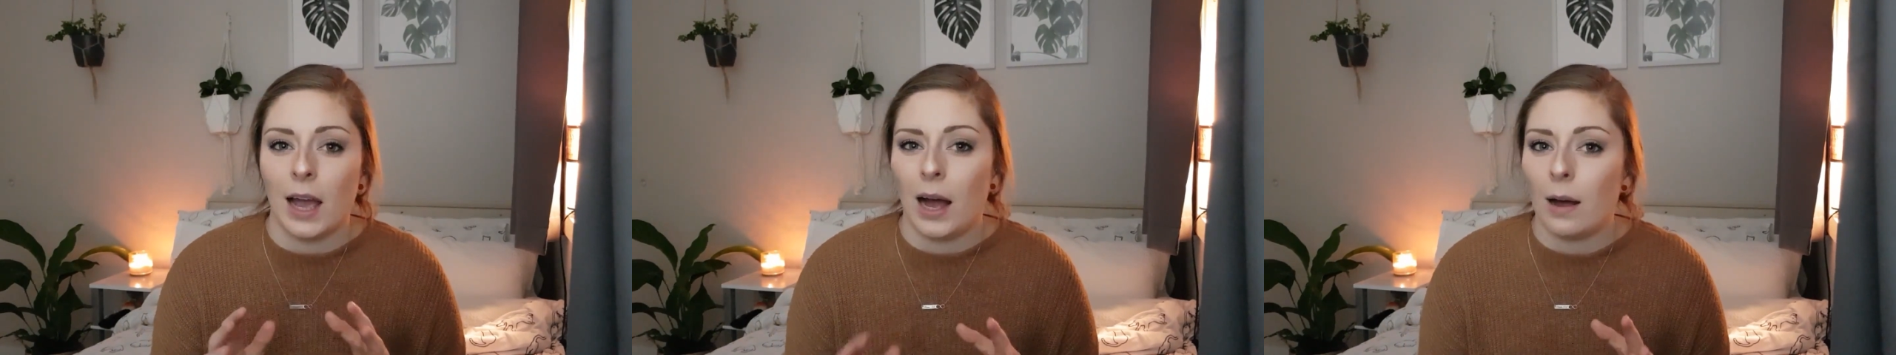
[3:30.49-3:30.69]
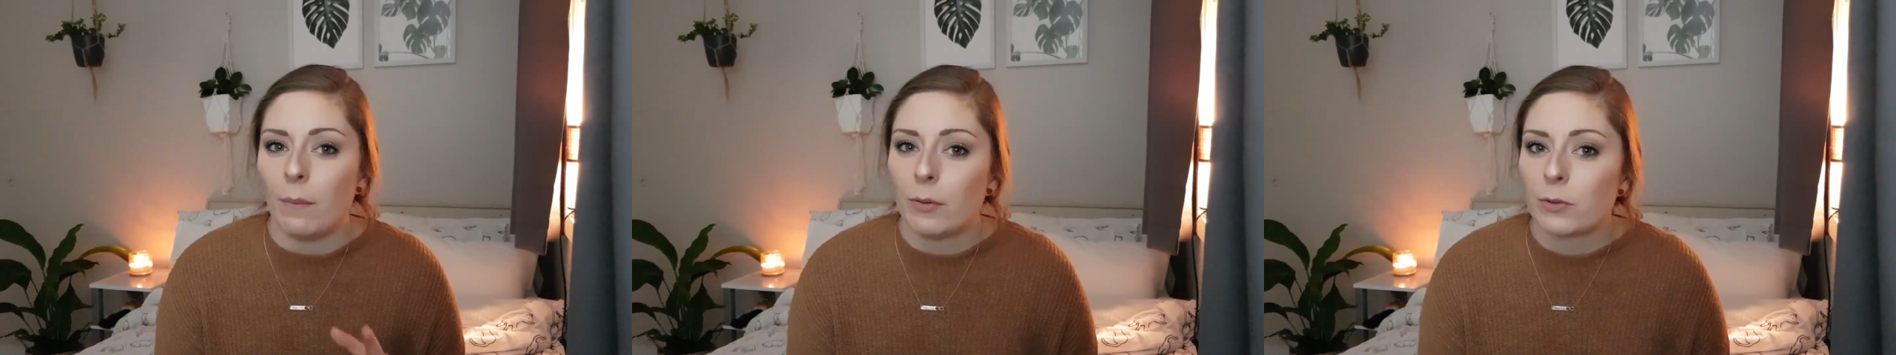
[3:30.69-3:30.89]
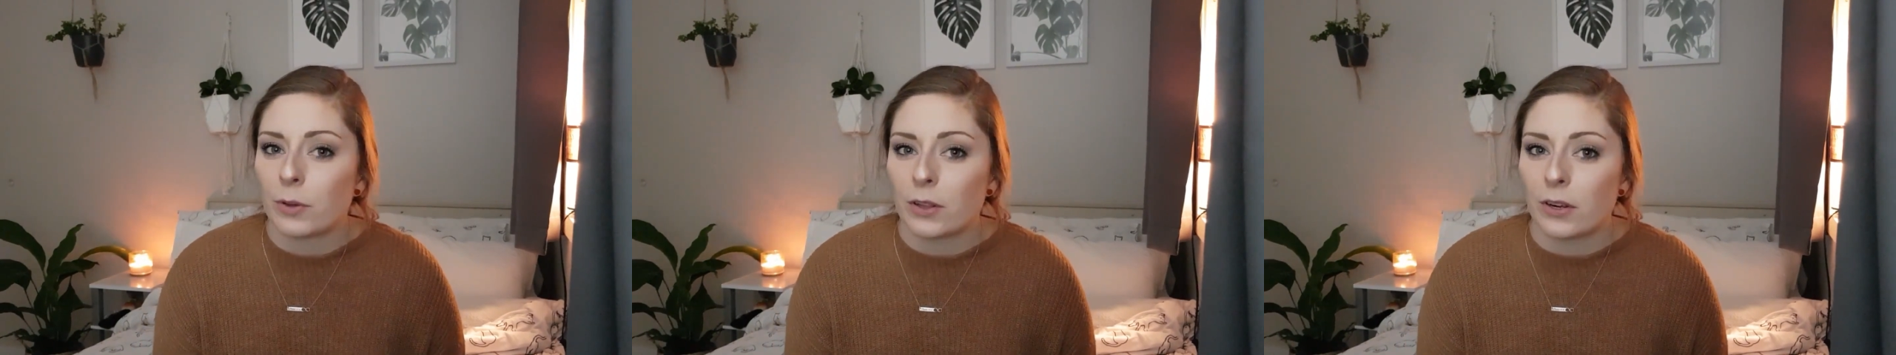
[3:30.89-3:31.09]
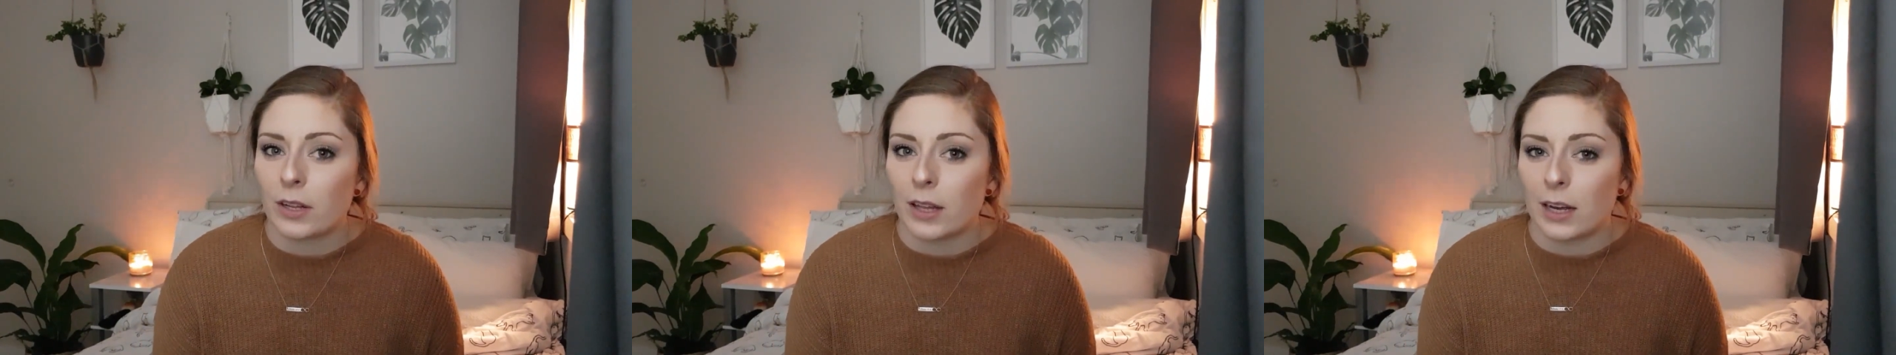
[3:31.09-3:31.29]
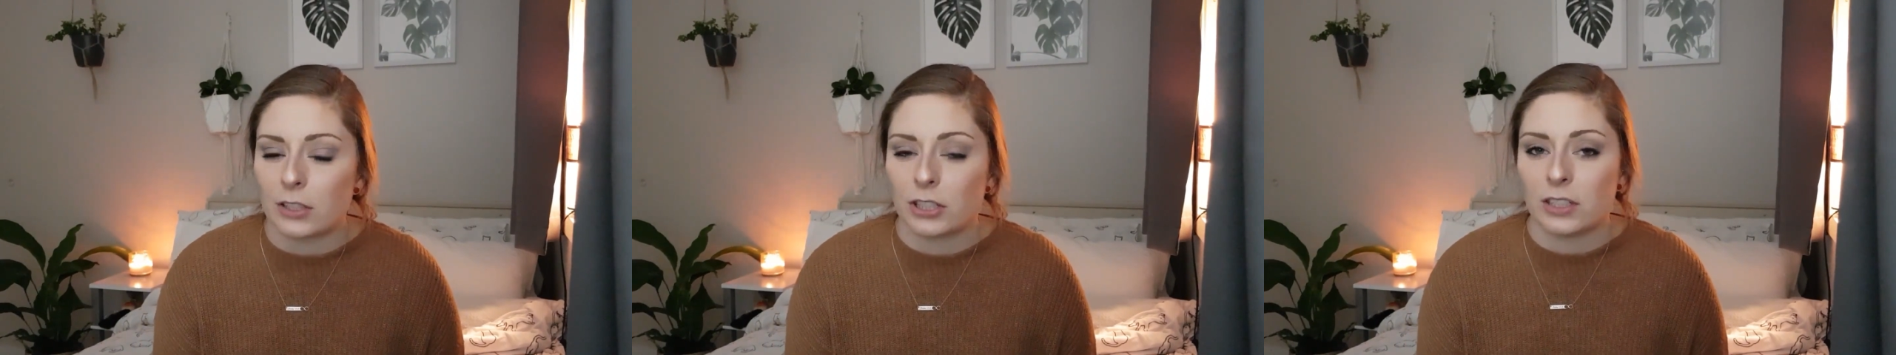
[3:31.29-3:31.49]
helps with your
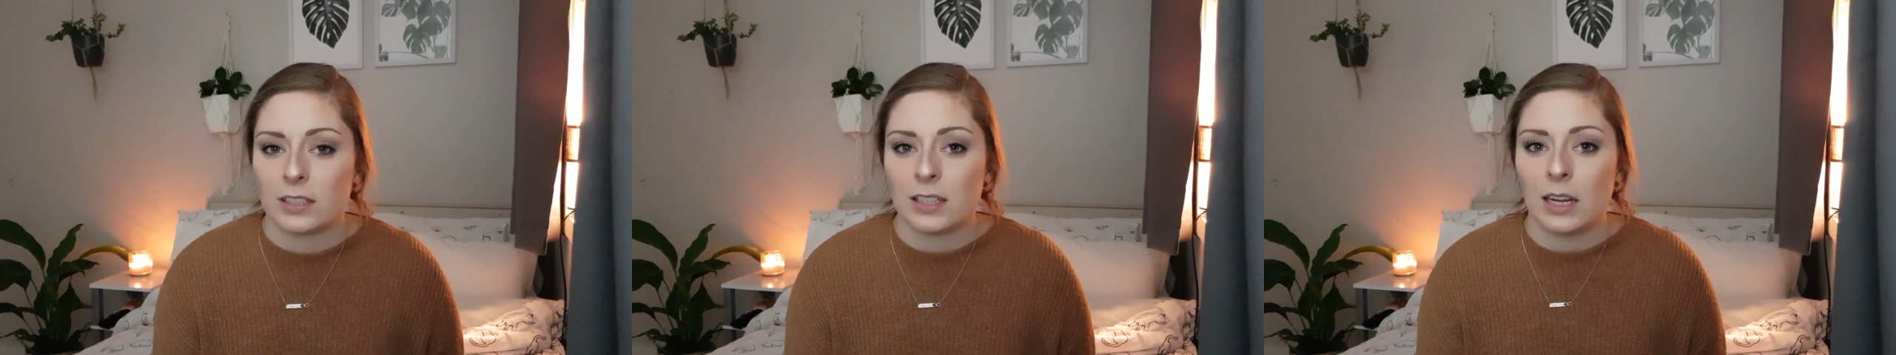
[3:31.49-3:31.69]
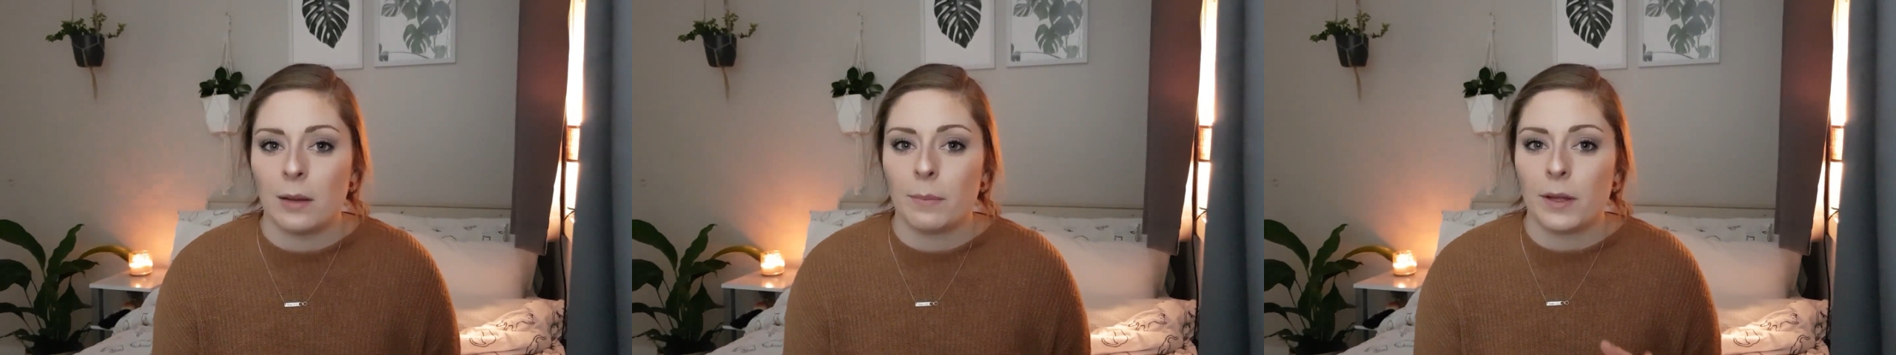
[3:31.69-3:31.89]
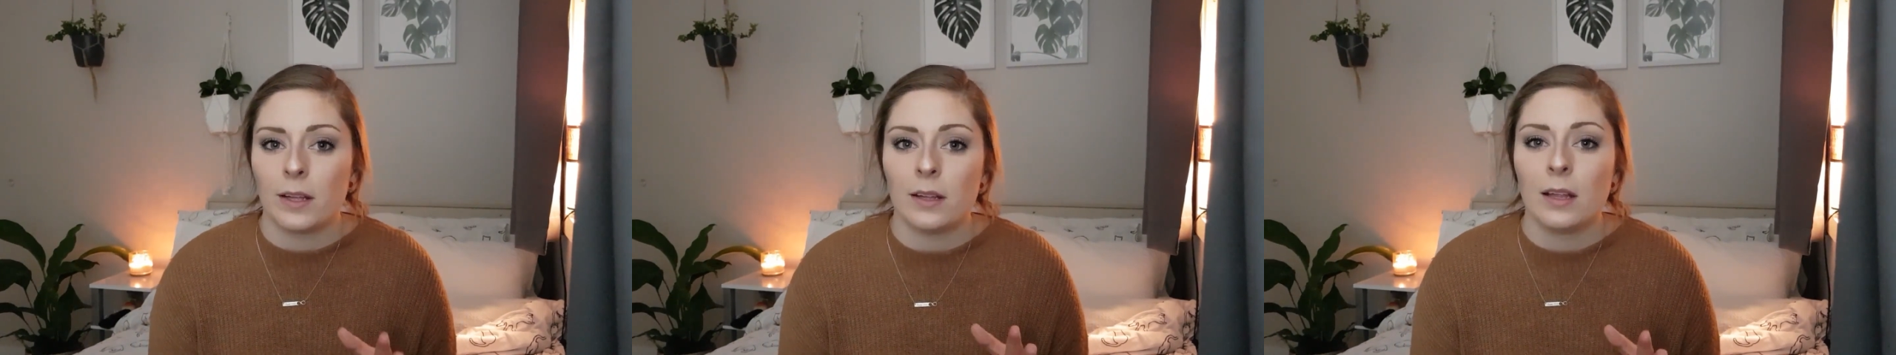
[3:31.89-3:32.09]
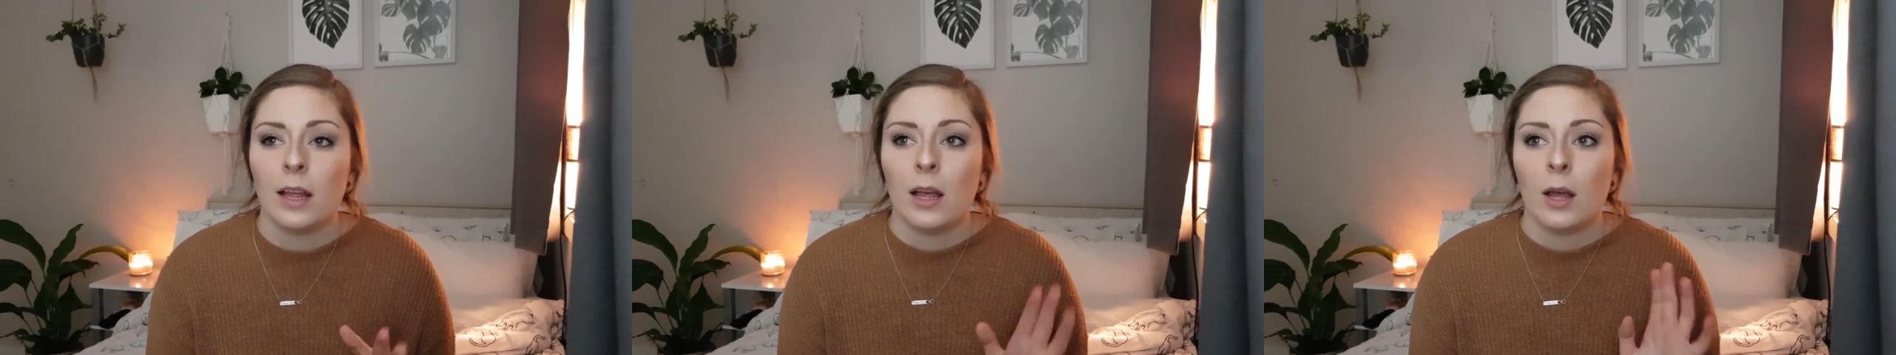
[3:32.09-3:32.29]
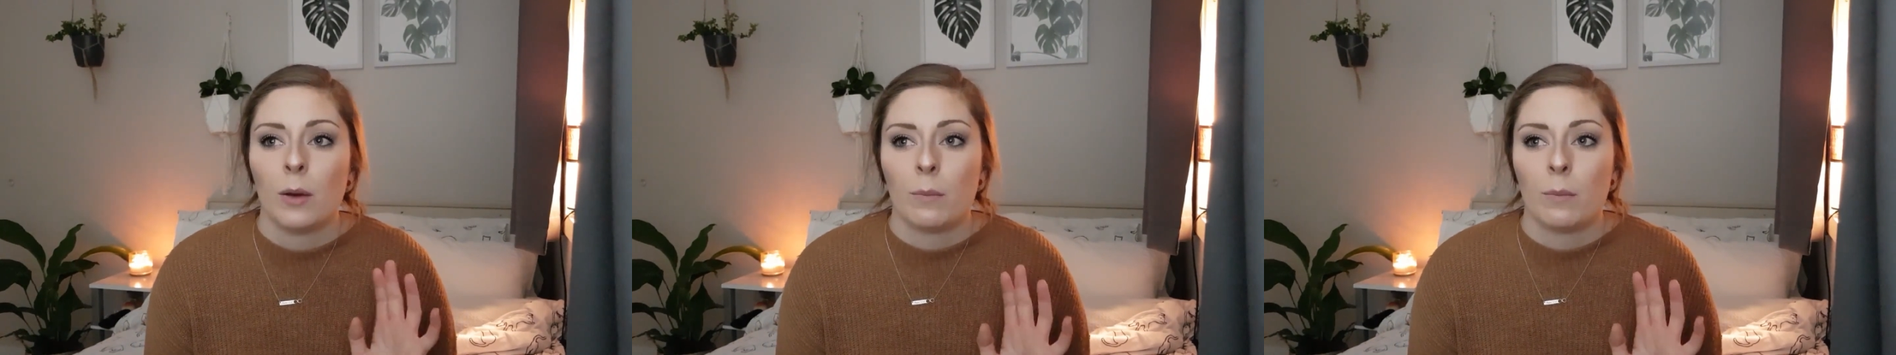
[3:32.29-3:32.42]
electricity bill,